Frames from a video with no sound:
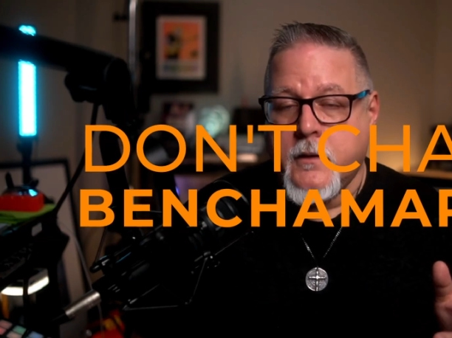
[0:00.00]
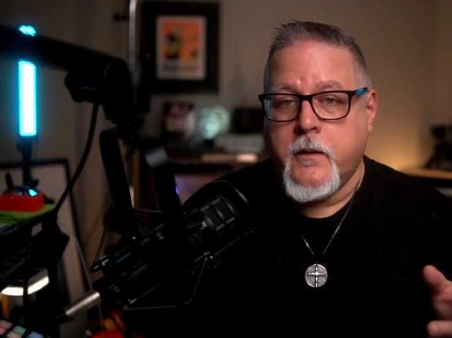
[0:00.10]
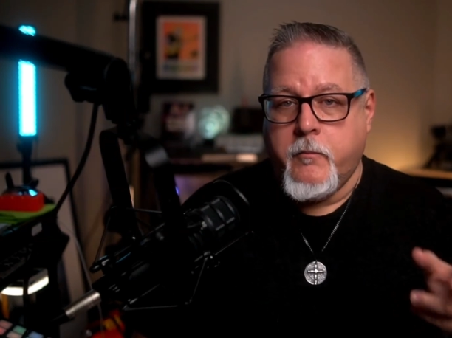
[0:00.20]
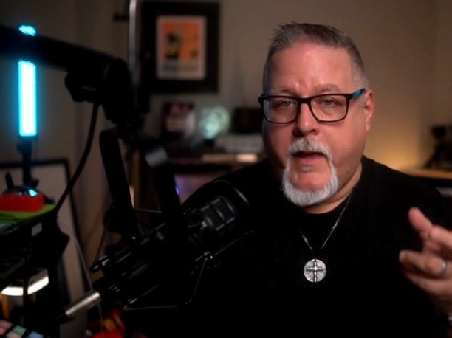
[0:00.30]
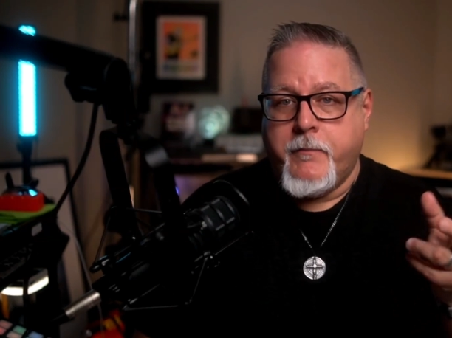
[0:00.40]

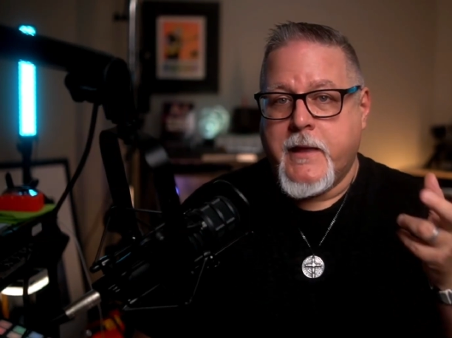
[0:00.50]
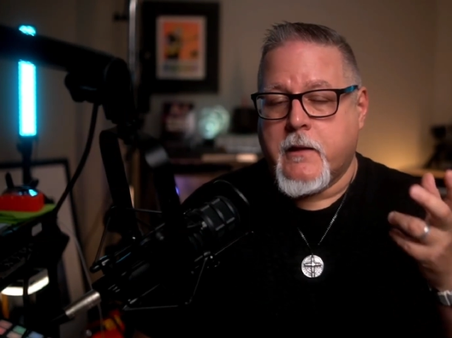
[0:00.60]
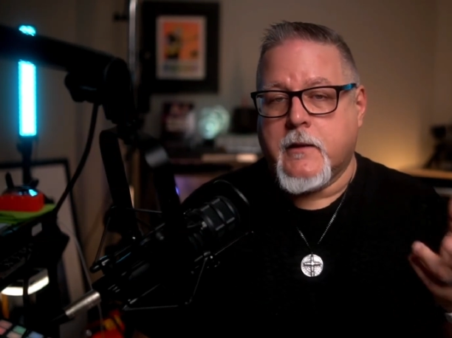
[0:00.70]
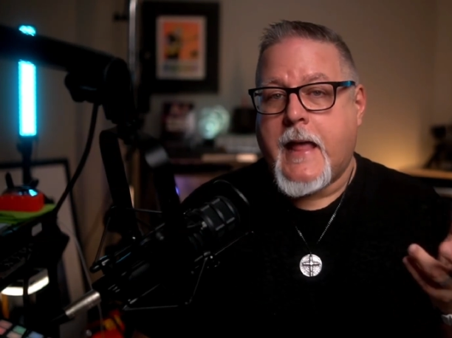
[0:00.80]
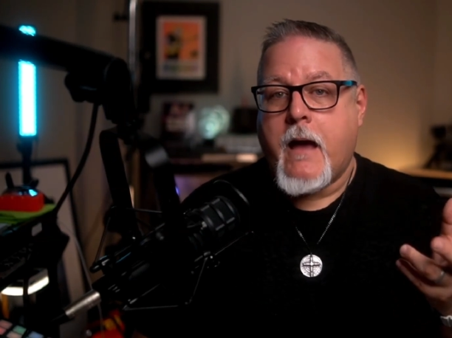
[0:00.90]
may be
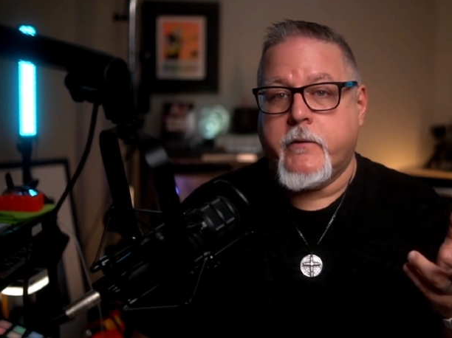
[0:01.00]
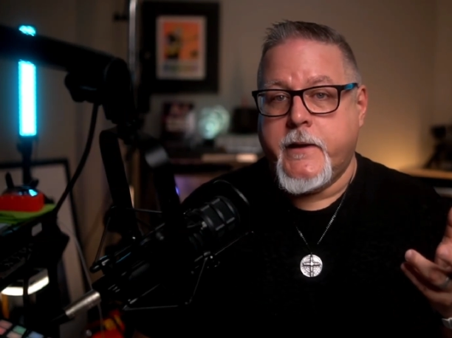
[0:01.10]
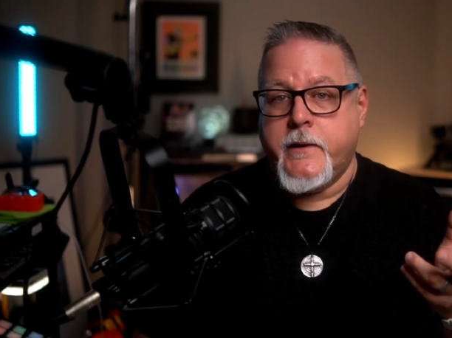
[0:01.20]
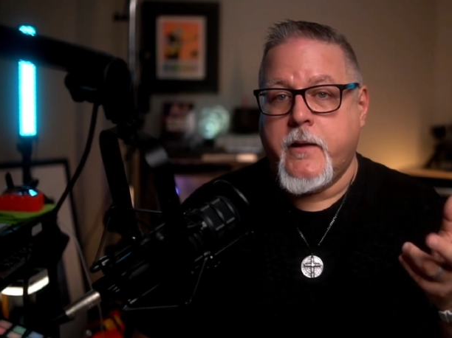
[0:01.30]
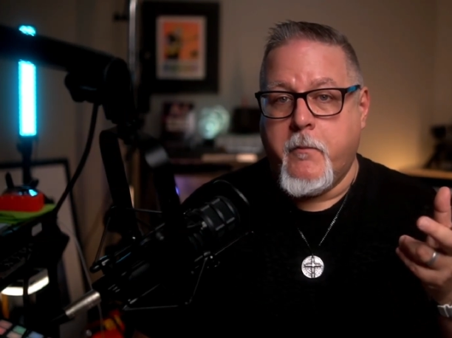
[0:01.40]

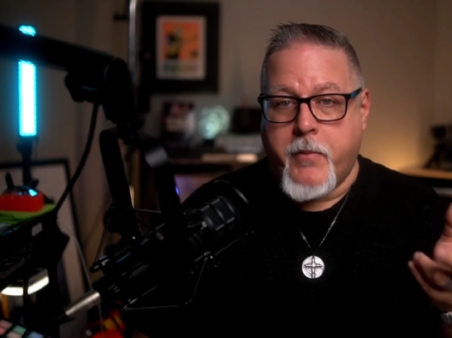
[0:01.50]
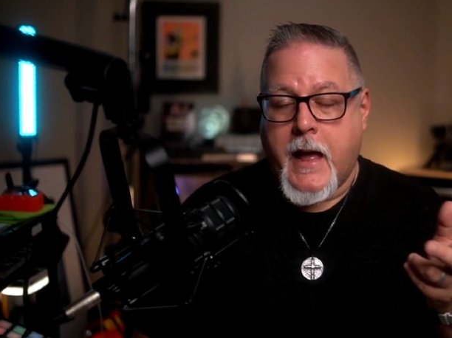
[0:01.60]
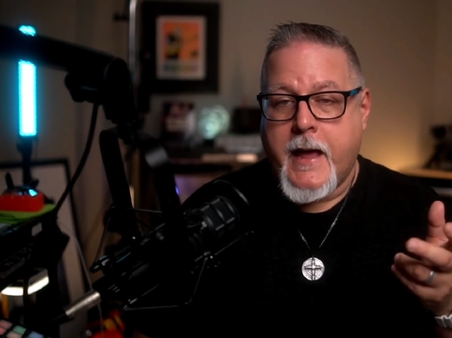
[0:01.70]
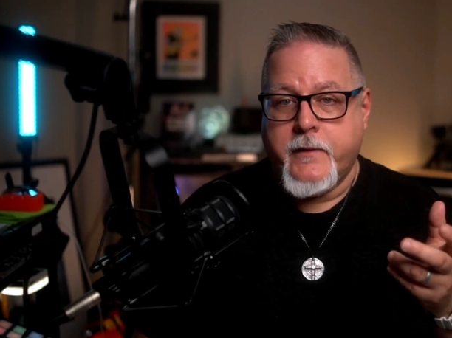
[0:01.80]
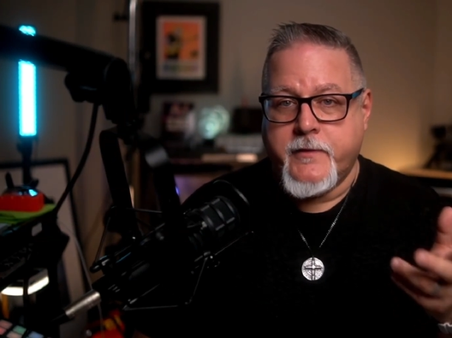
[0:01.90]
clouded
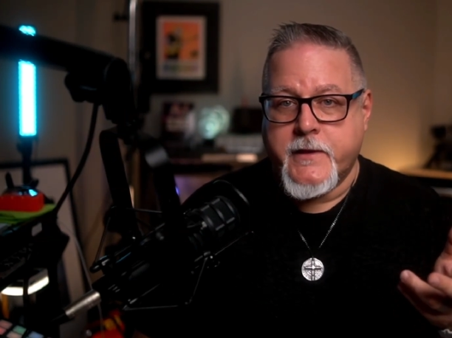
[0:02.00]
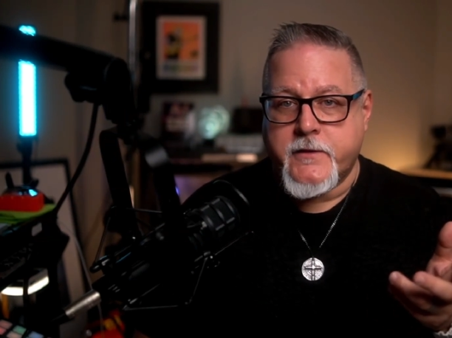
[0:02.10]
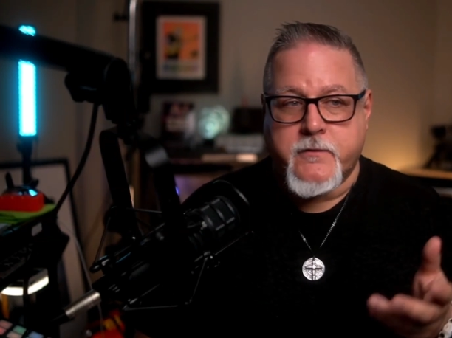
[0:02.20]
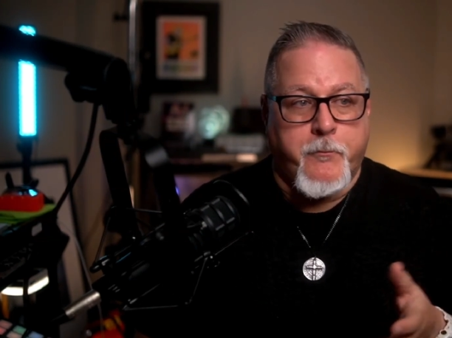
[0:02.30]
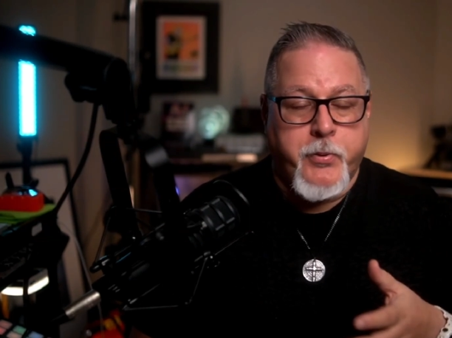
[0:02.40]
by
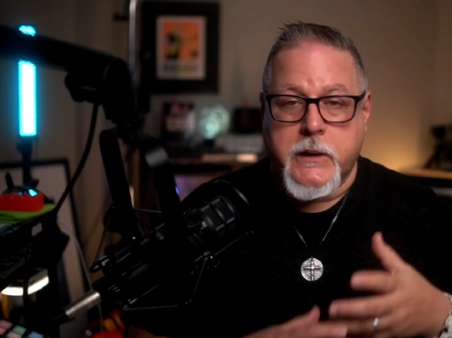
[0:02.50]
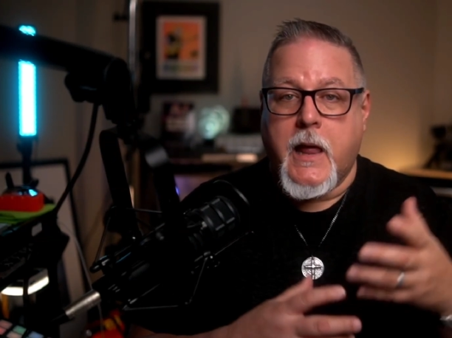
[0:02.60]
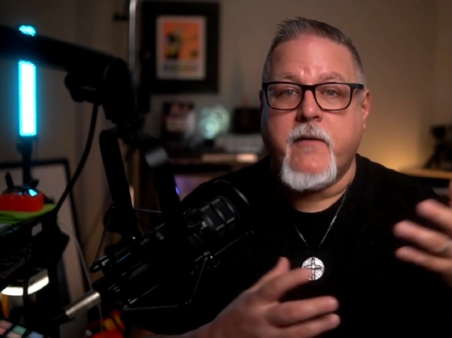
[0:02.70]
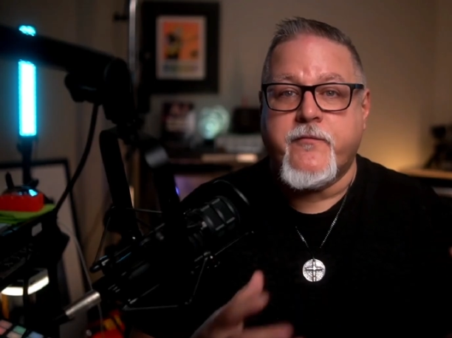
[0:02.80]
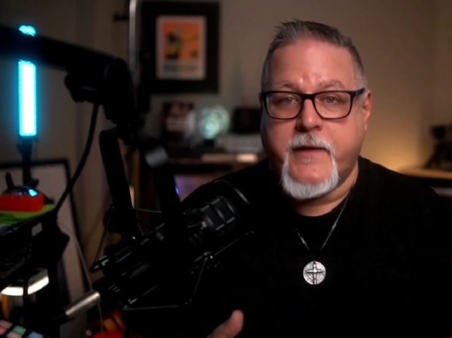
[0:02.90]
this
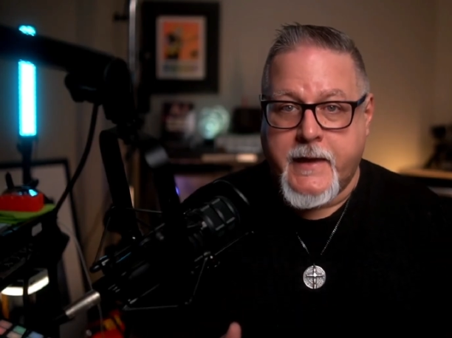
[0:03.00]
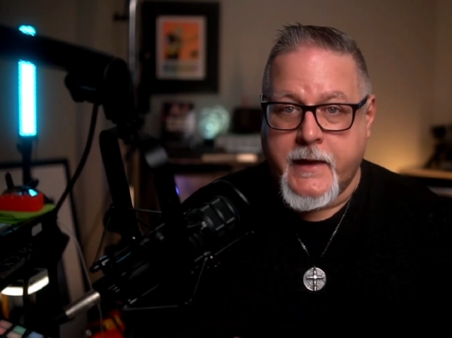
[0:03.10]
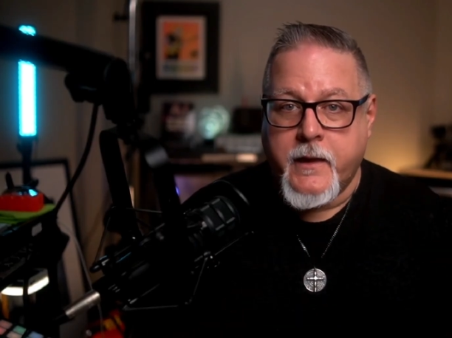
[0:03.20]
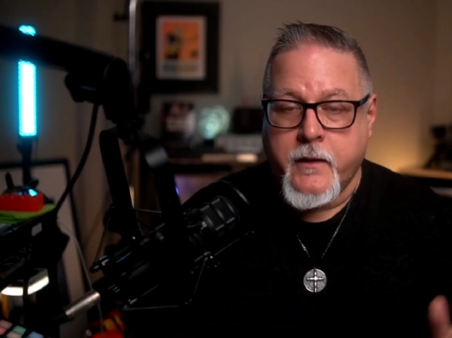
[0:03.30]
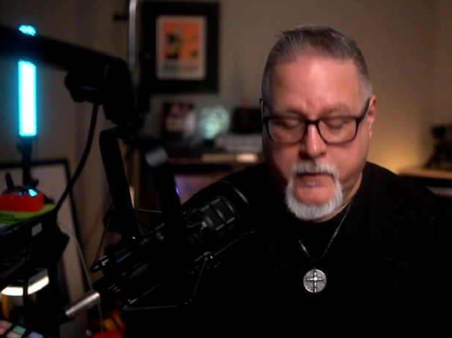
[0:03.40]

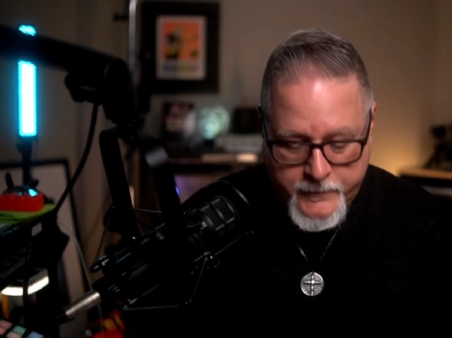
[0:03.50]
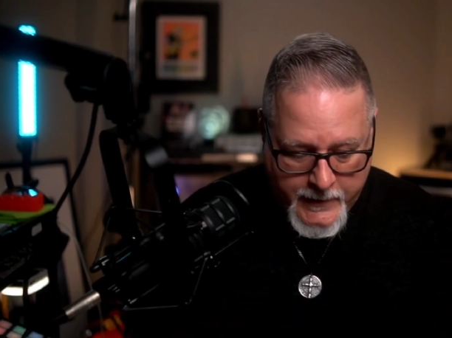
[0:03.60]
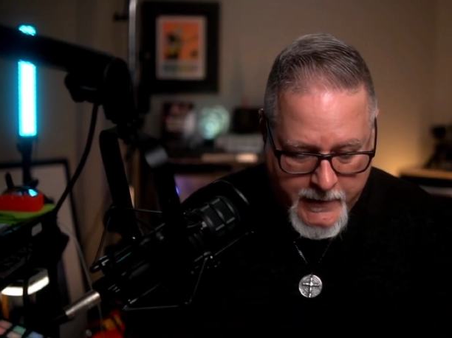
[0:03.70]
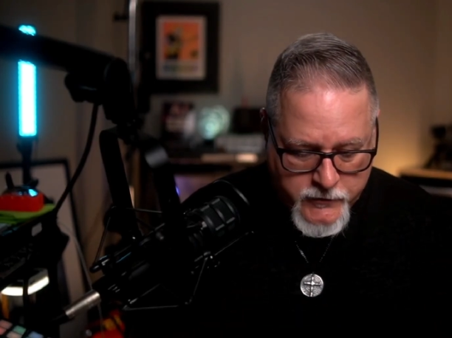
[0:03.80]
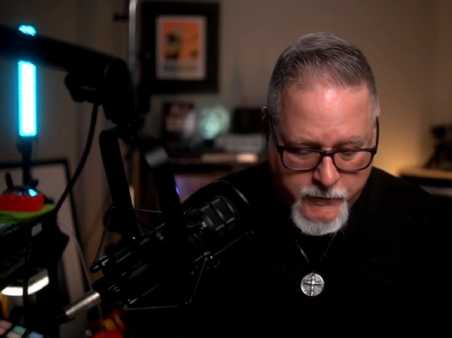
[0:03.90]
bluffing that
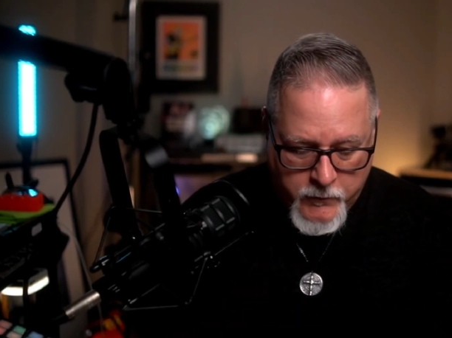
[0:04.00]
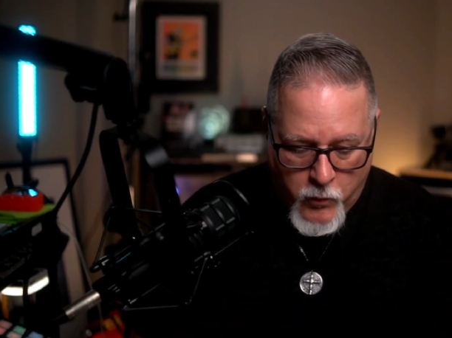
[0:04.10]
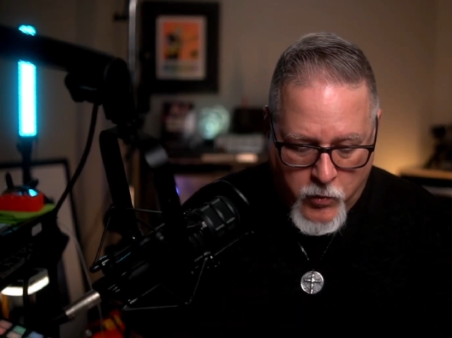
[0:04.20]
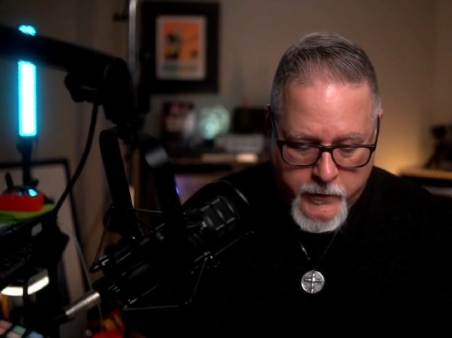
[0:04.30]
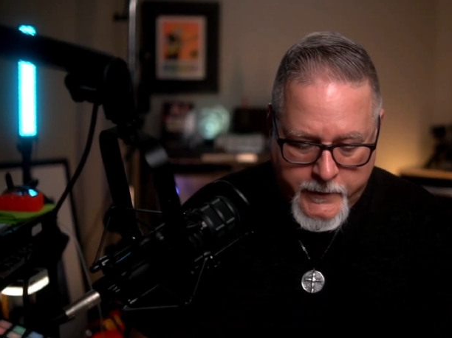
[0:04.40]
gets
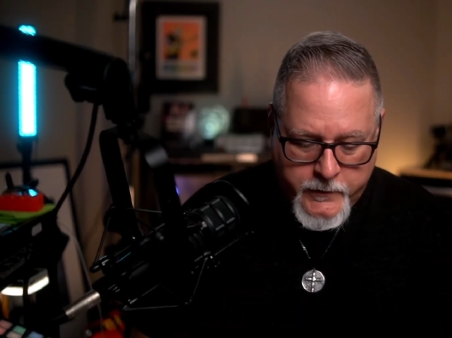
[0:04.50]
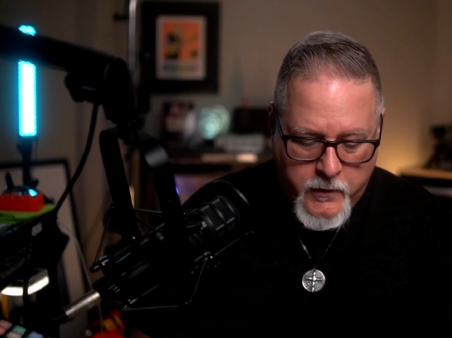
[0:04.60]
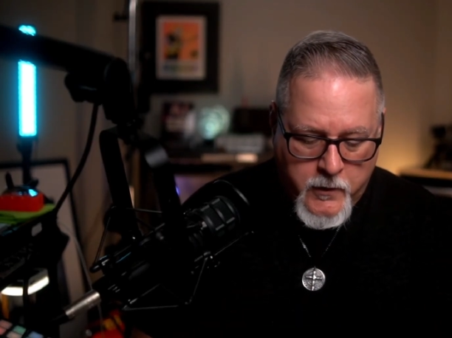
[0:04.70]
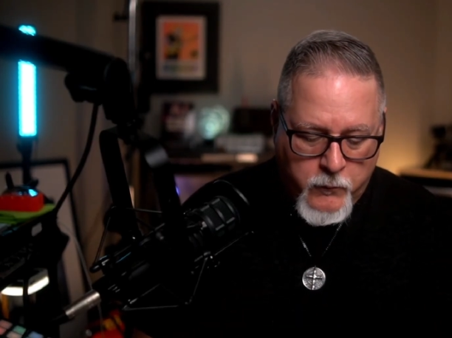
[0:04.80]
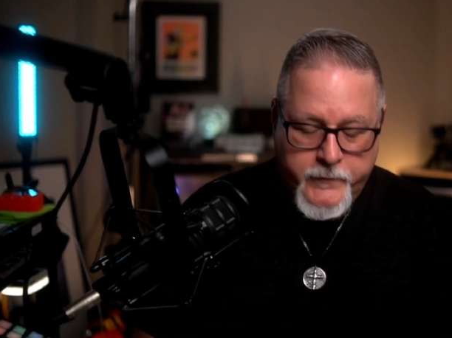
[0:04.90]
rewarded
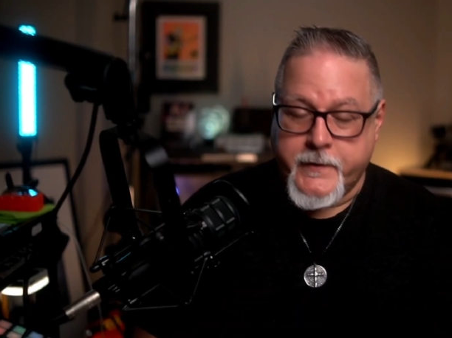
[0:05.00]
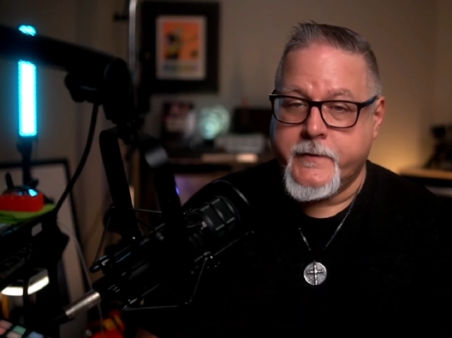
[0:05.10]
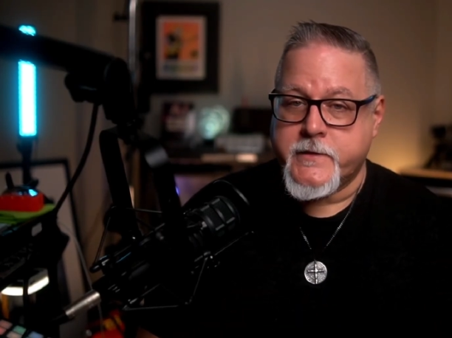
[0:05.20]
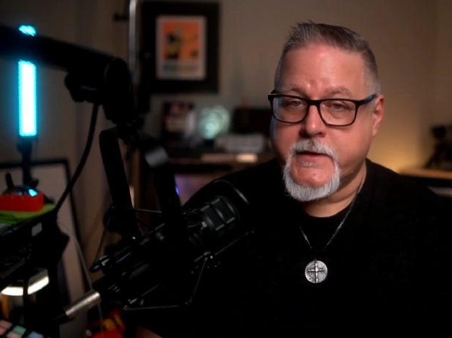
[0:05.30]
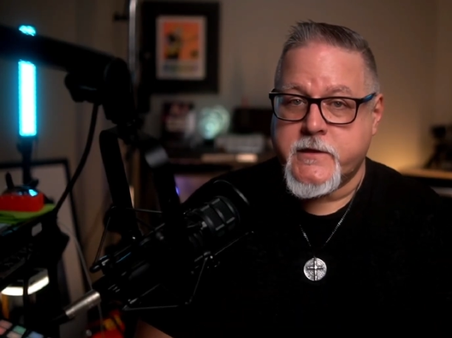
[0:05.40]
within
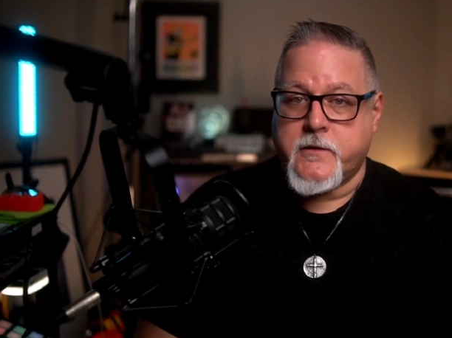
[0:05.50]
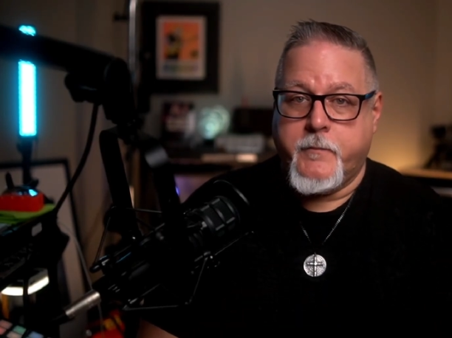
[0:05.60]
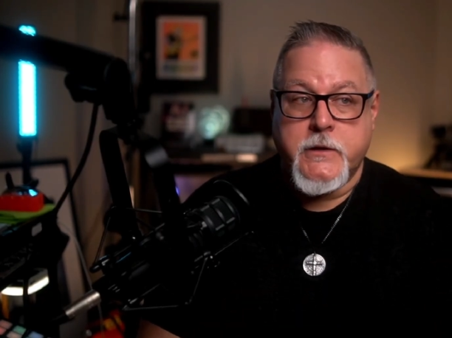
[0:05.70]
the system.